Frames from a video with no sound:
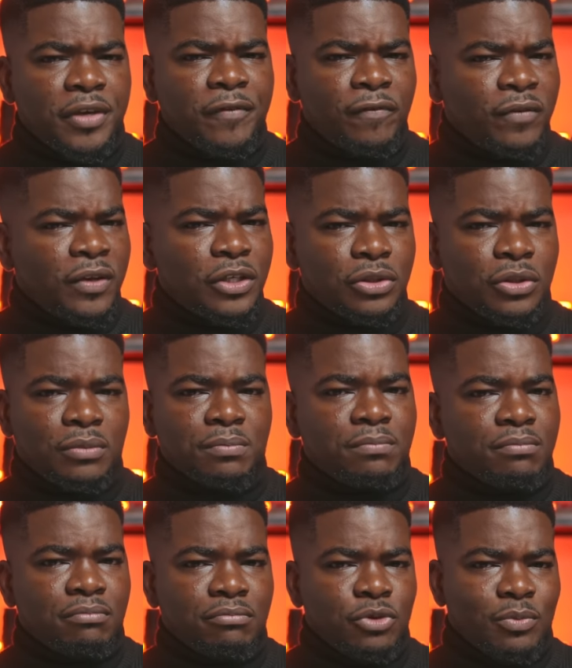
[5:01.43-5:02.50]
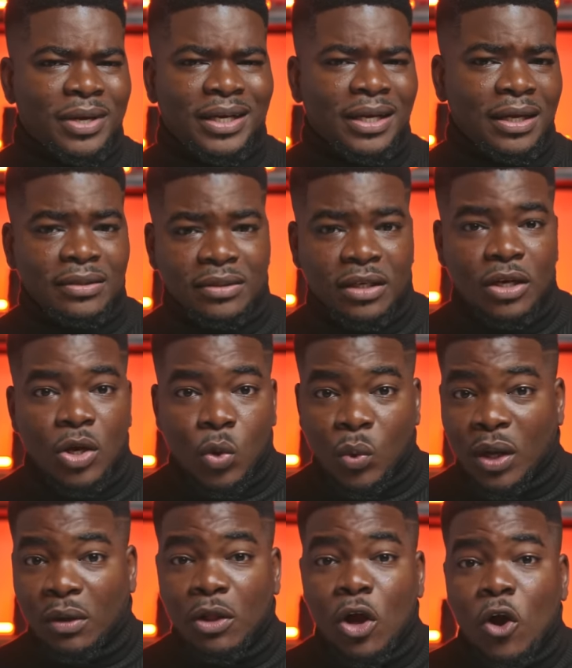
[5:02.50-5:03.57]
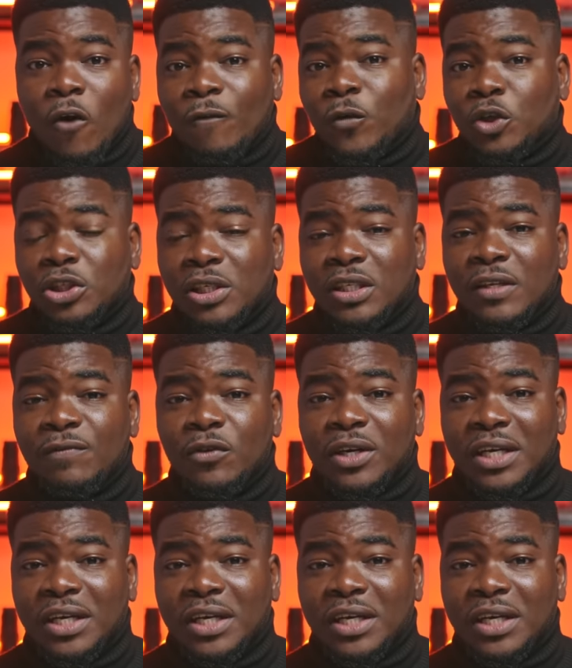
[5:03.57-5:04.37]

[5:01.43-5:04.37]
Inflation, you might ask. Well, unfortunately for